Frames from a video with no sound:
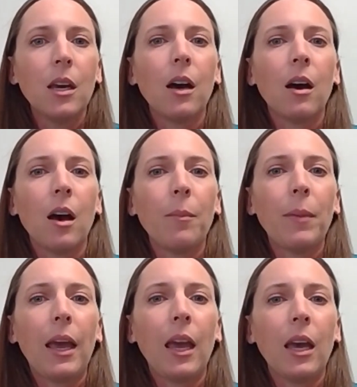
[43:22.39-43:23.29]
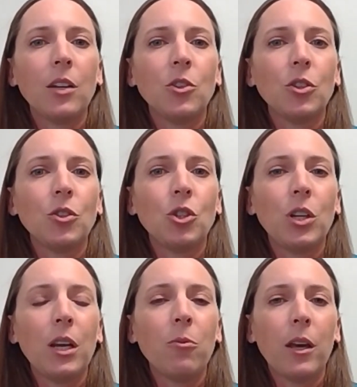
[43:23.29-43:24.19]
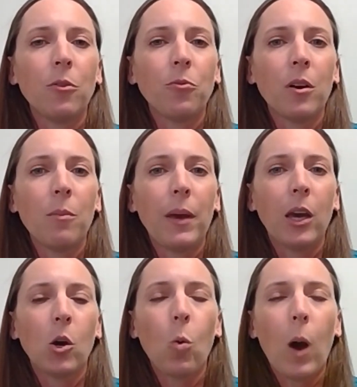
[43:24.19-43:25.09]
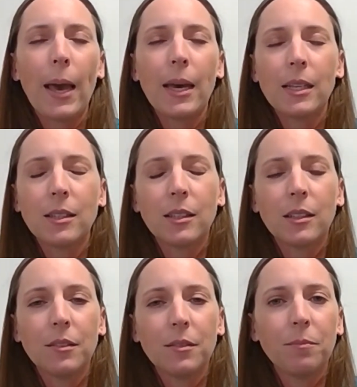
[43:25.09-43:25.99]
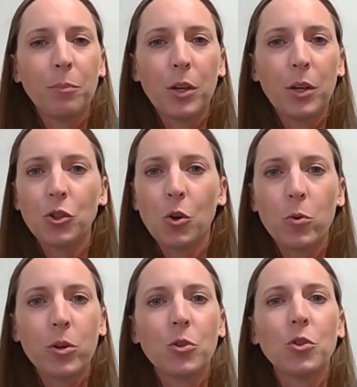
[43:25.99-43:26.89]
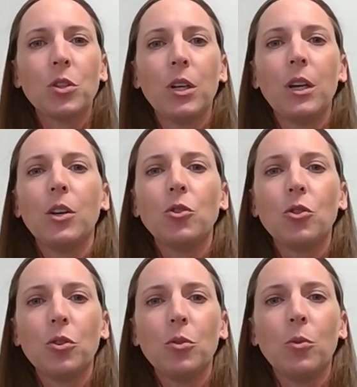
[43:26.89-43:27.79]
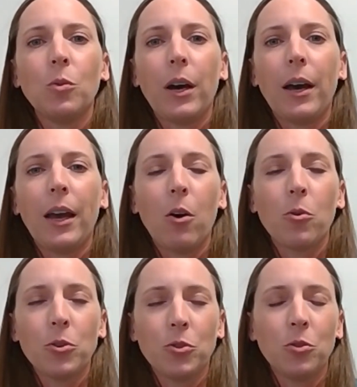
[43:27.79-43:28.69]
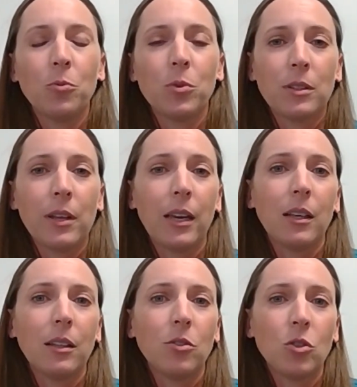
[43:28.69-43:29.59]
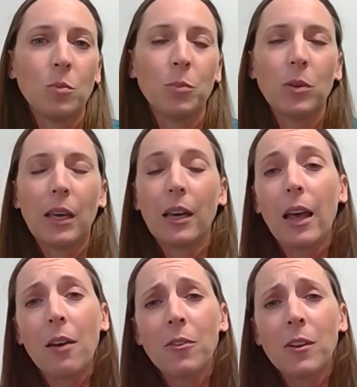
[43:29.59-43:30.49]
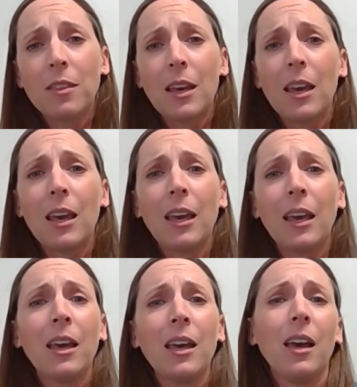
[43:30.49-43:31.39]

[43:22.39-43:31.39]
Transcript: and she went from a quiet pleasure horse to a horse who was like spooking at everything.